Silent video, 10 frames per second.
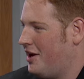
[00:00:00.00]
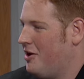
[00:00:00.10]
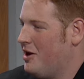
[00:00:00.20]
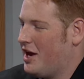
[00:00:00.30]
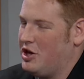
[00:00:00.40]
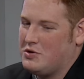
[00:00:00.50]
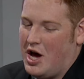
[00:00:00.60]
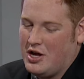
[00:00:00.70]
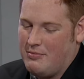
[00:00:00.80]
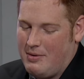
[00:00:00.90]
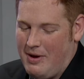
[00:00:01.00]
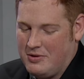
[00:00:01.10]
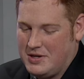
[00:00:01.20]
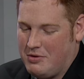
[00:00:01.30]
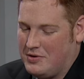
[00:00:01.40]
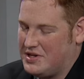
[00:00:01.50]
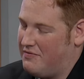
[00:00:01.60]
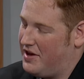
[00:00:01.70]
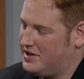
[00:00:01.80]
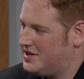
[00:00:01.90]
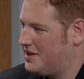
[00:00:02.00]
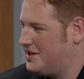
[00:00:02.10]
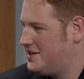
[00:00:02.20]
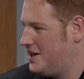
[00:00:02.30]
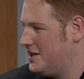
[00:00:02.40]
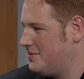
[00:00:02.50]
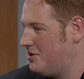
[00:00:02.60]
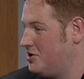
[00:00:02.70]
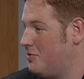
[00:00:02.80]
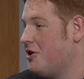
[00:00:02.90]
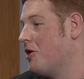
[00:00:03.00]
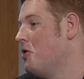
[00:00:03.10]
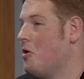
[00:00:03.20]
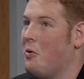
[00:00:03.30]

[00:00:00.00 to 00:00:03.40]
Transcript: And can you talk a little bit about some of those events that the city's been doing, or